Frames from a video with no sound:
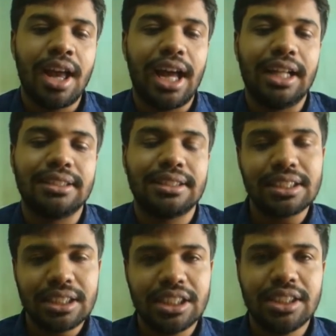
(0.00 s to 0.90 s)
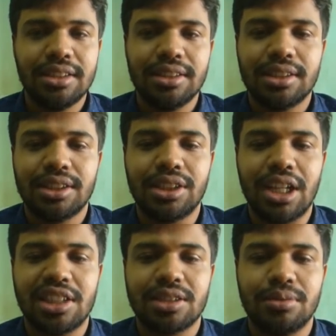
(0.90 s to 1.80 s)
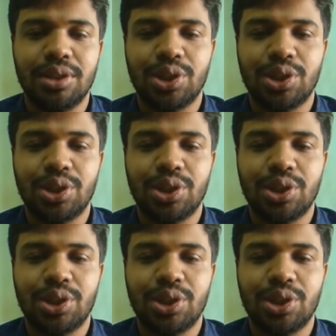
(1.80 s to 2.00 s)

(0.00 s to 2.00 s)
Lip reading: and suddenly she asked me,